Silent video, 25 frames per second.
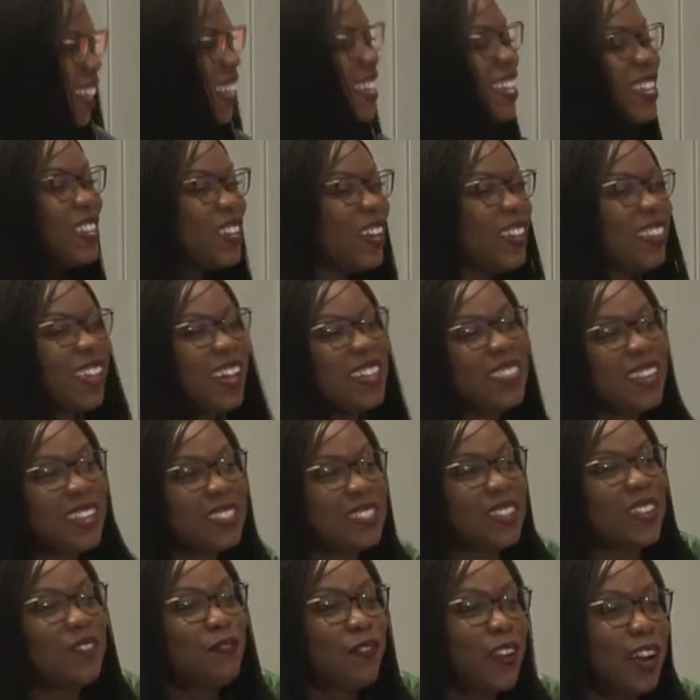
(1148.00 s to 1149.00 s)
Now,
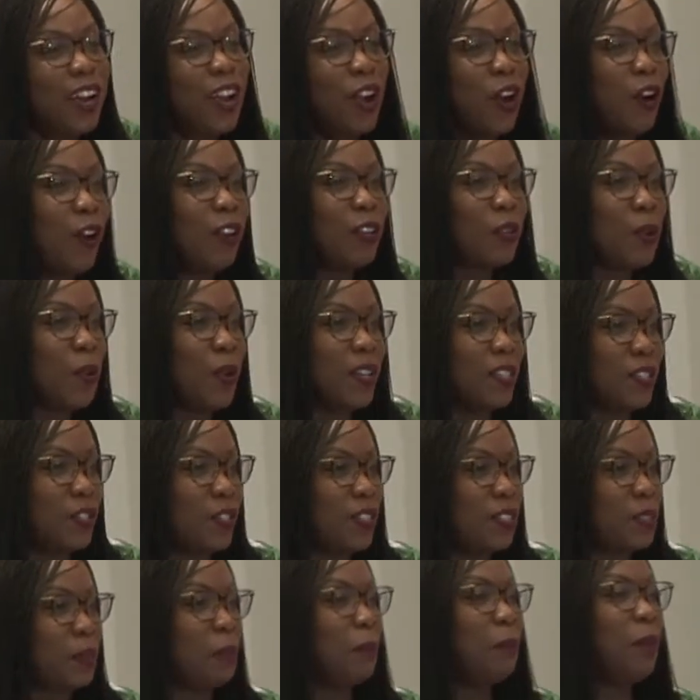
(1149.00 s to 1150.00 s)
that's a very odd
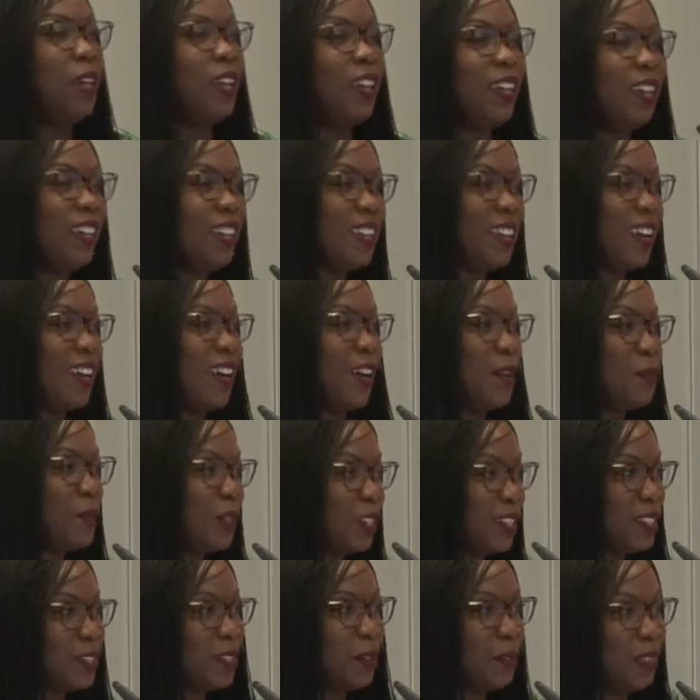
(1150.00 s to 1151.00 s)
question to me,
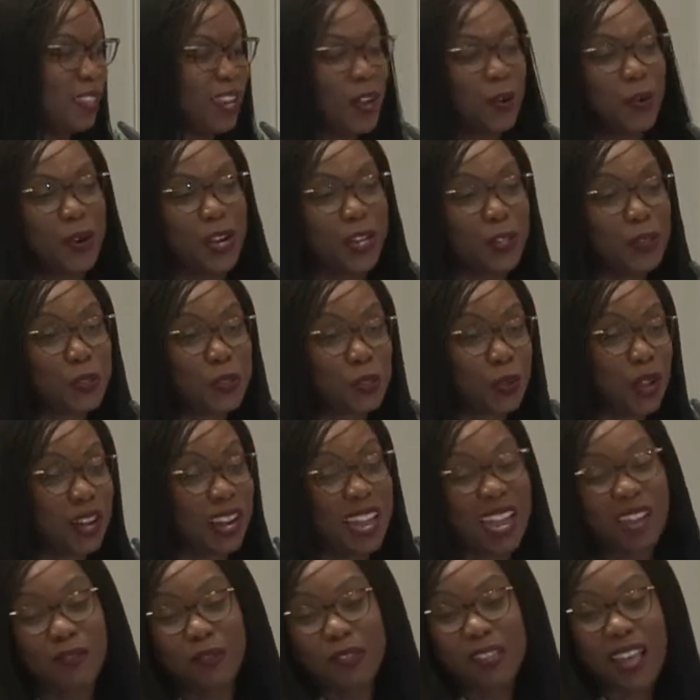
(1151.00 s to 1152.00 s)
but it's something that we're used to. And
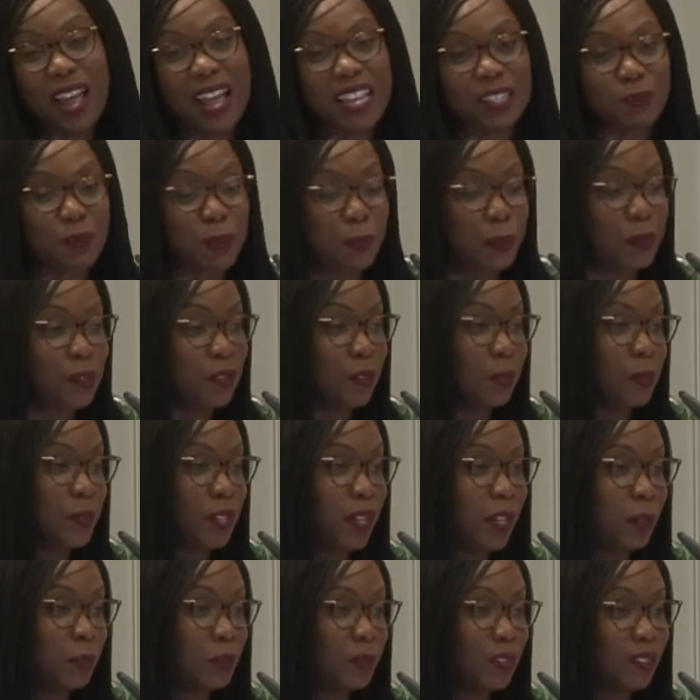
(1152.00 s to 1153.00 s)
I even ask people
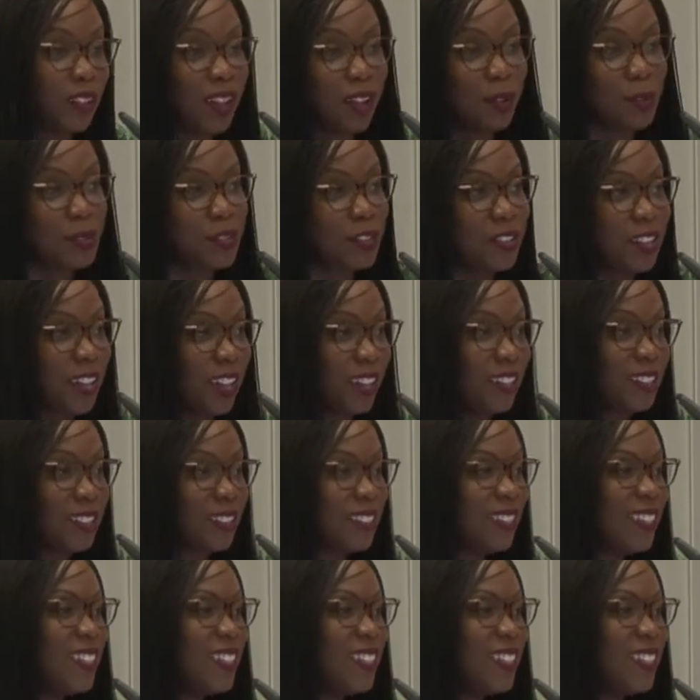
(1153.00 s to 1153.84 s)
sometimes, how was your night?